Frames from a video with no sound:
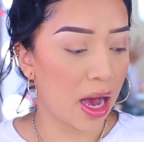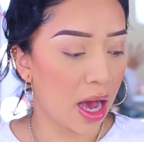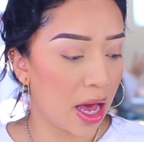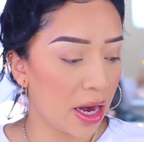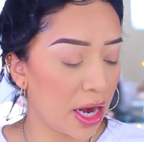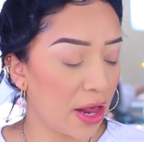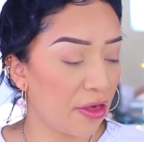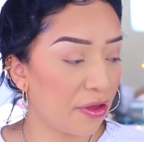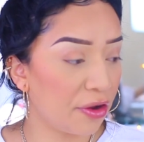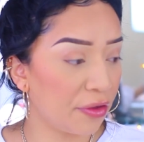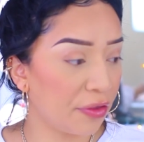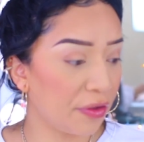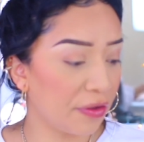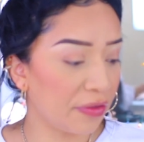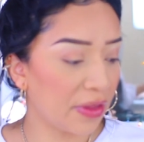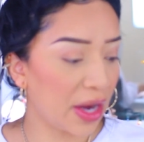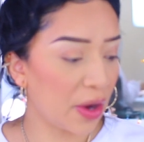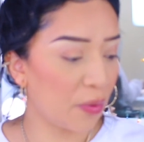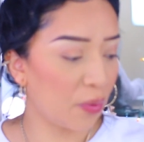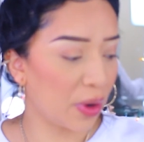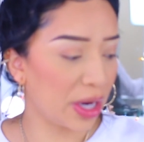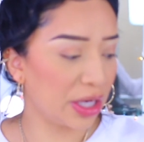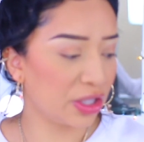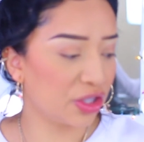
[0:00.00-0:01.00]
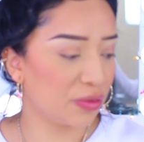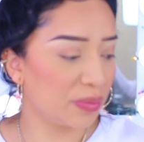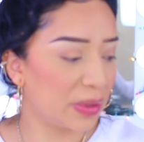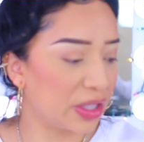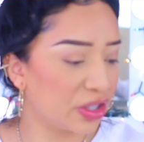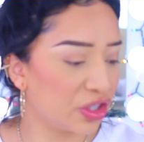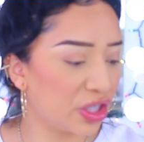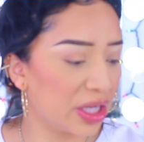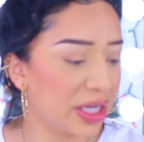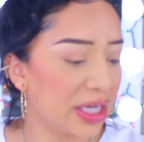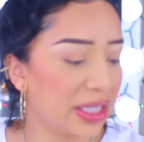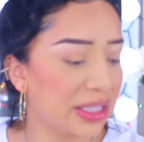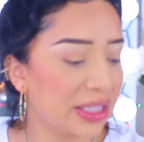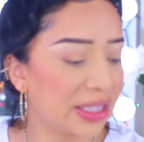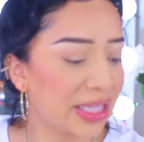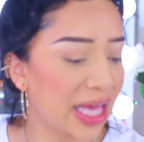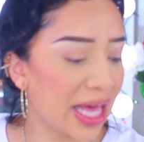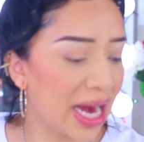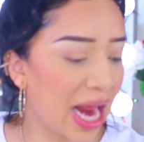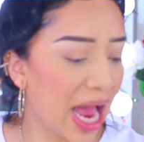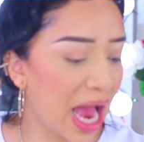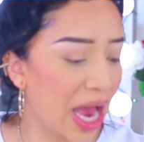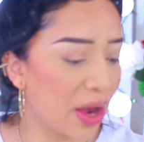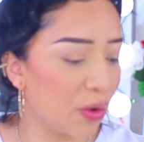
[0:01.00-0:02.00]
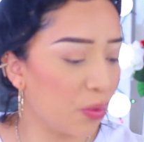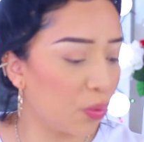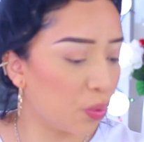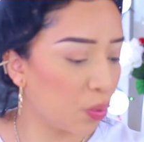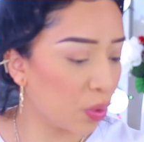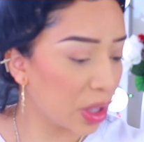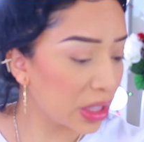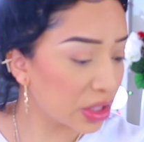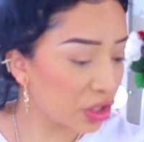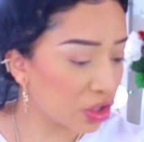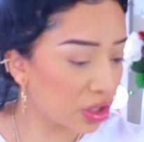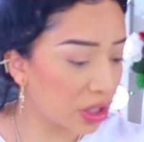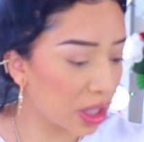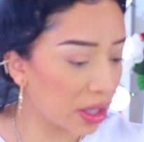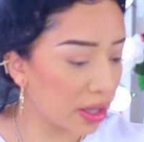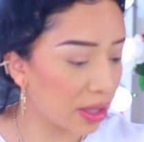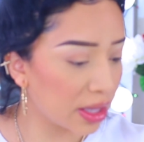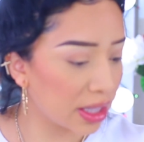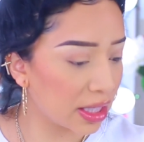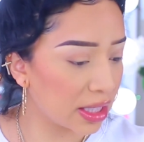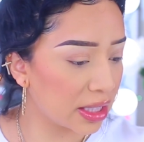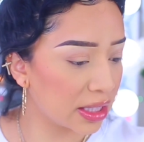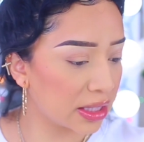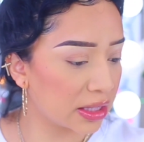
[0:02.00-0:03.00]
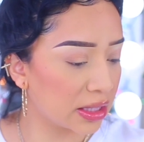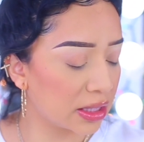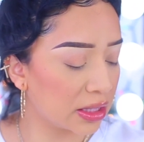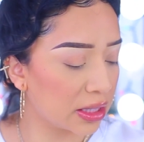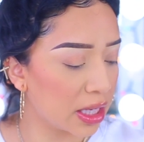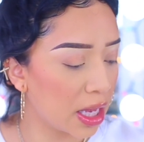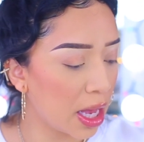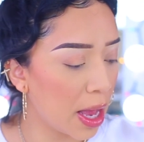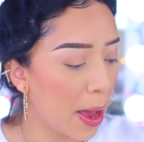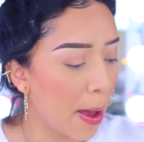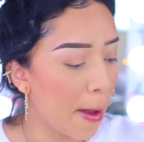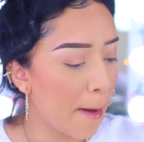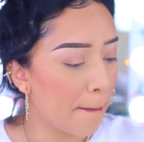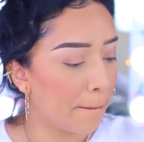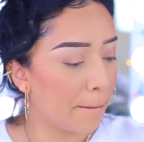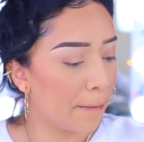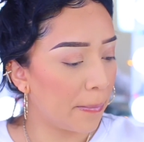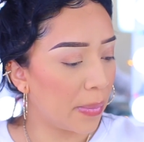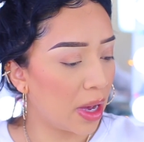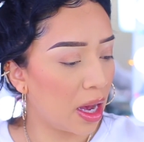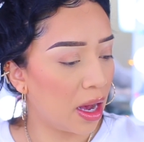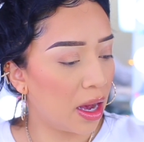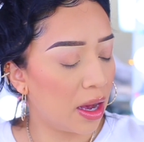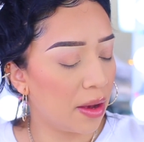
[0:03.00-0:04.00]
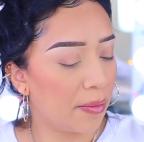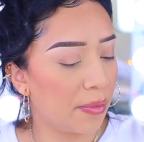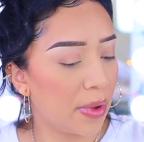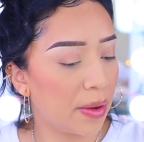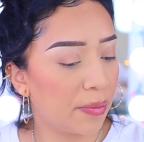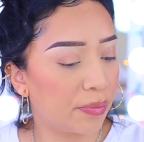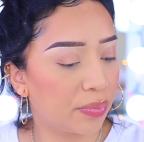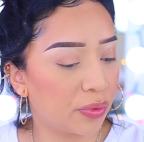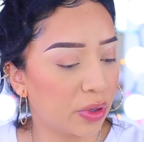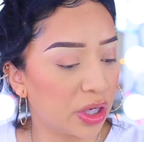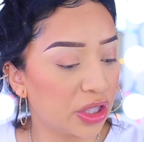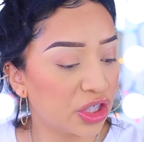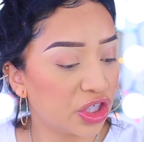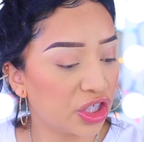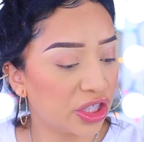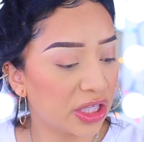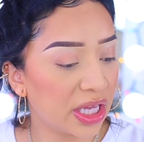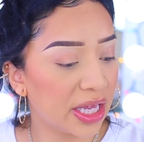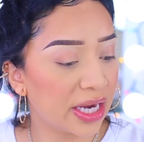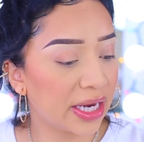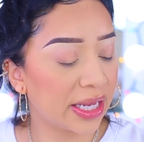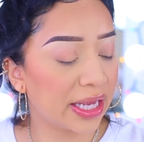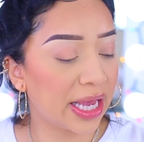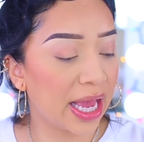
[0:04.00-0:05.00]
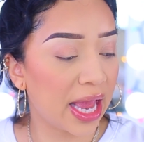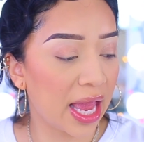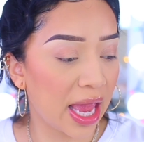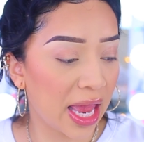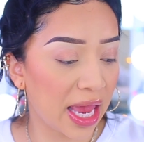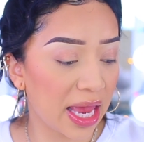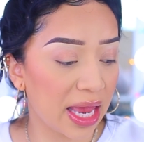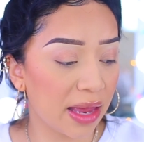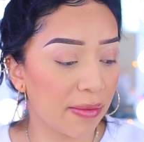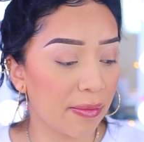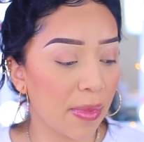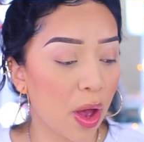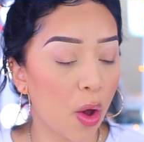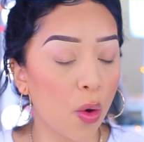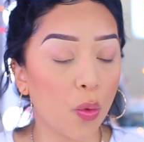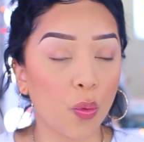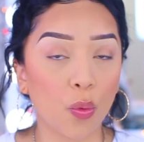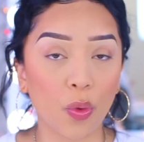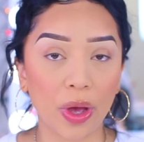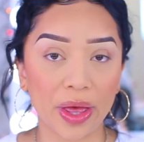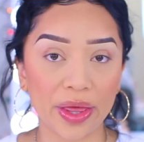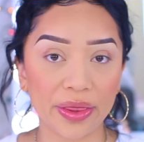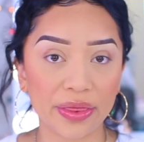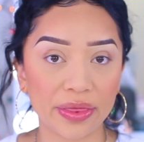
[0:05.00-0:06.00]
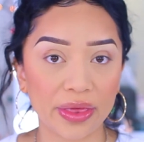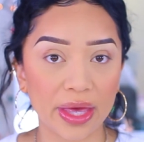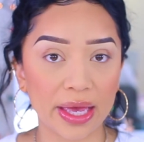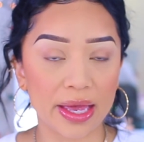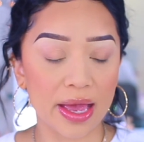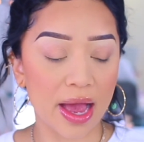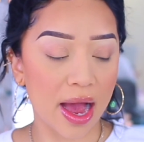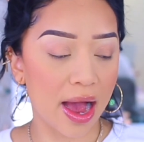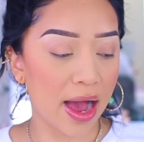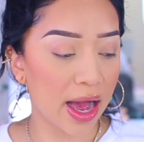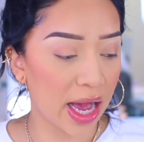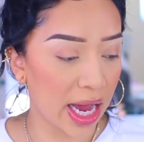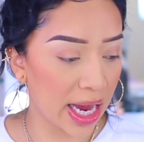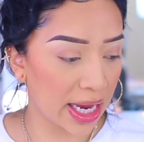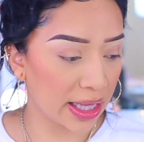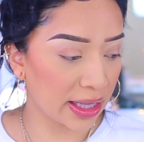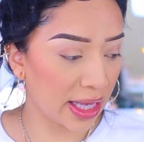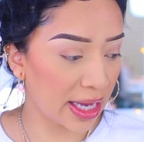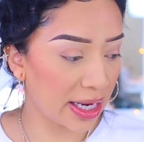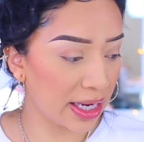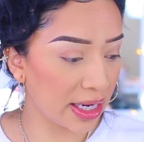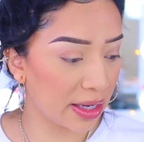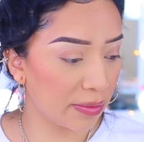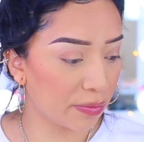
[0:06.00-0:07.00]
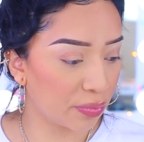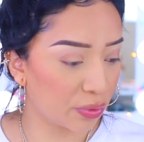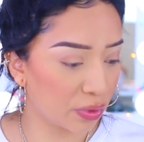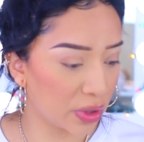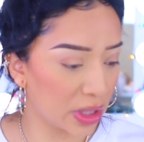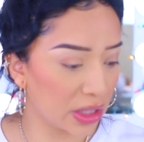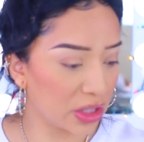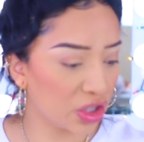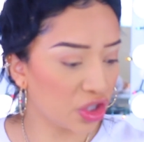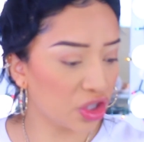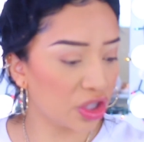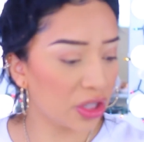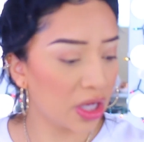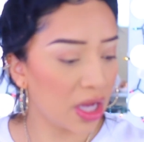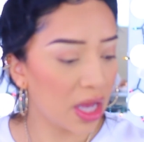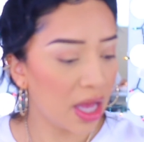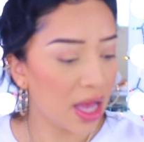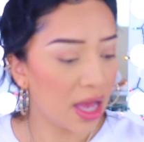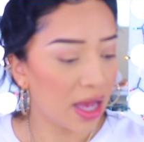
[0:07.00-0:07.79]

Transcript: Another thing that I wanted to mention is that I wish this brush set came with a highlighting brush.